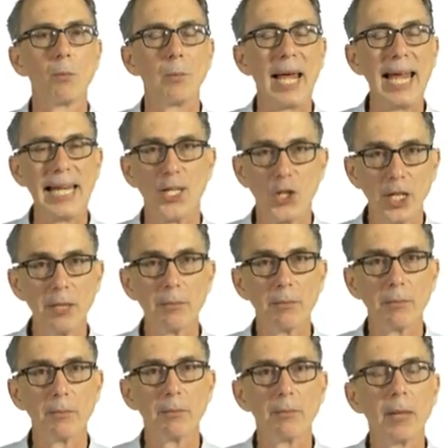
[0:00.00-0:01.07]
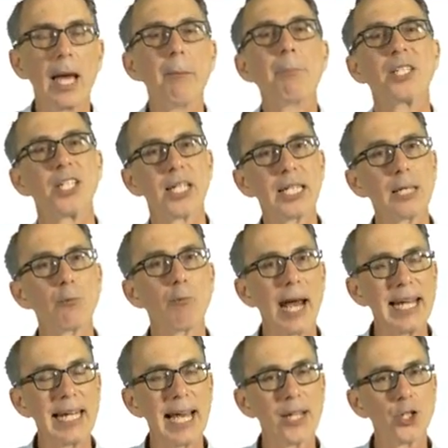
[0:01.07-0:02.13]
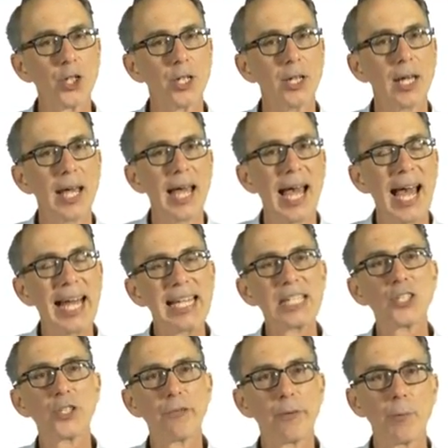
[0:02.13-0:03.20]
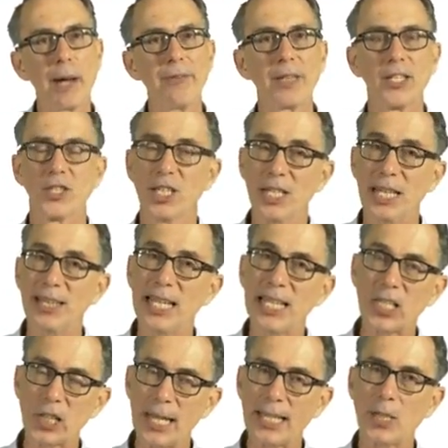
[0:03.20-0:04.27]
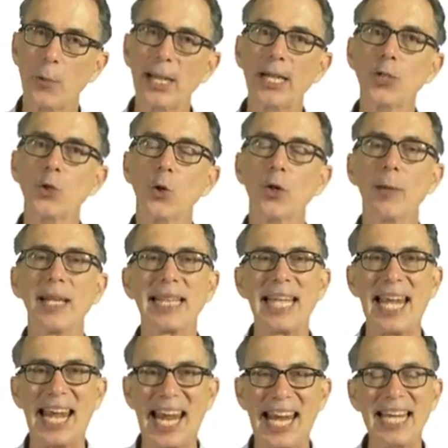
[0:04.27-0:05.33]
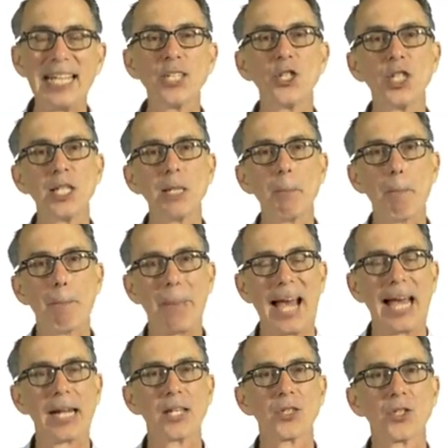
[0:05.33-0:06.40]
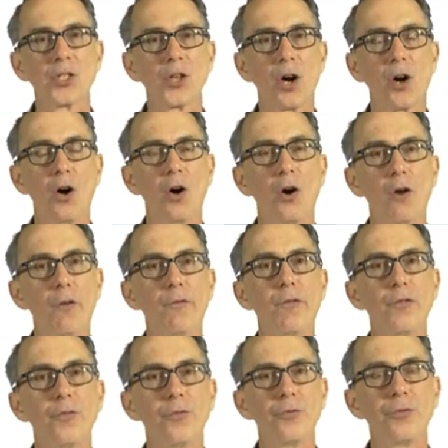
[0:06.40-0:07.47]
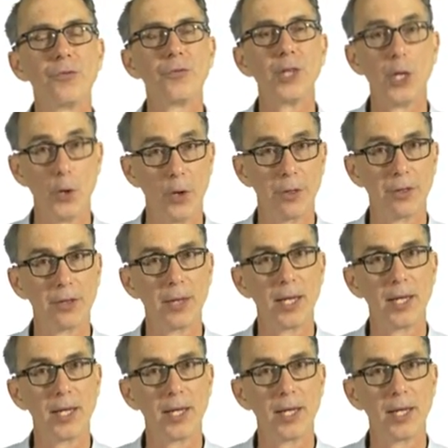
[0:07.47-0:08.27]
energy, and particularly radiation, and its different wavelengths. In this lecture, we're going to talk about the energy balance of the Earth.